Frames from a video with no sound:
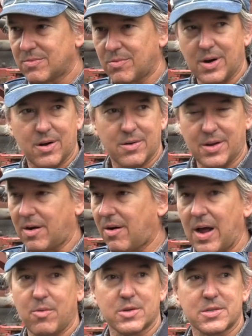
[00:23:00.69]
Where, you know,
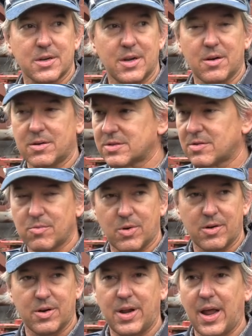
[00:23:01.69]
I wasn't here, so
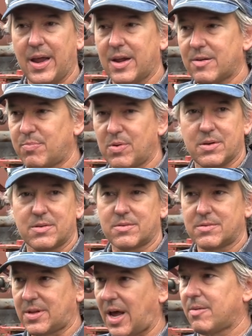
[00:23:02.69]
where did Hank put
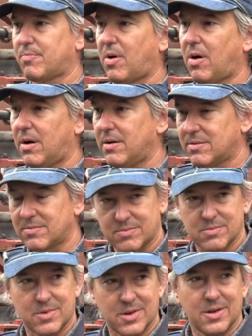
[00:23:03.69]
that part?
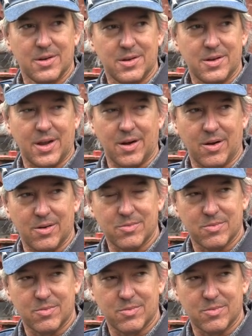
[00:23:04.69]
You know,